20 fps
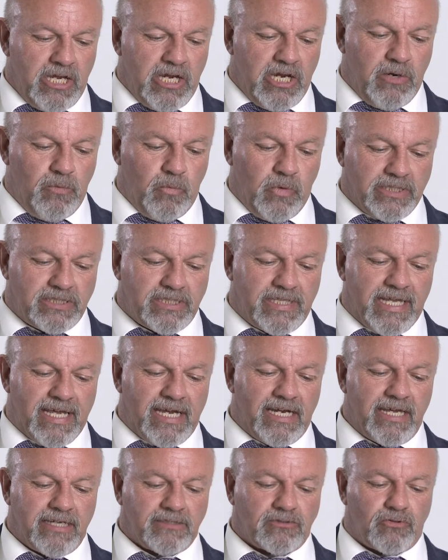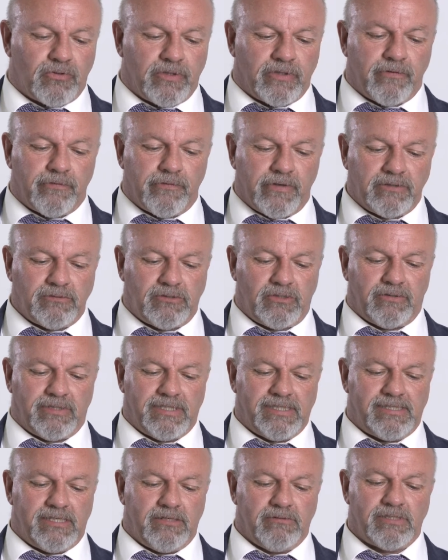in which the electorate vote on
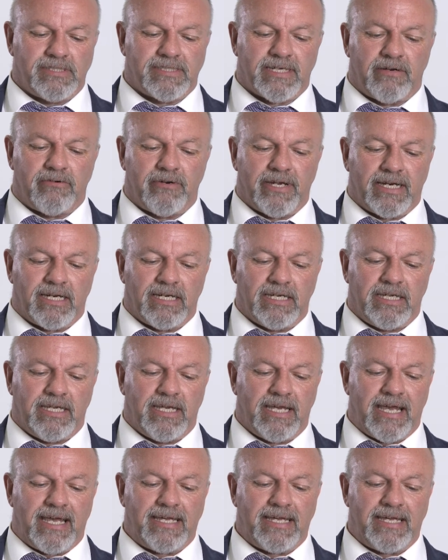issues directly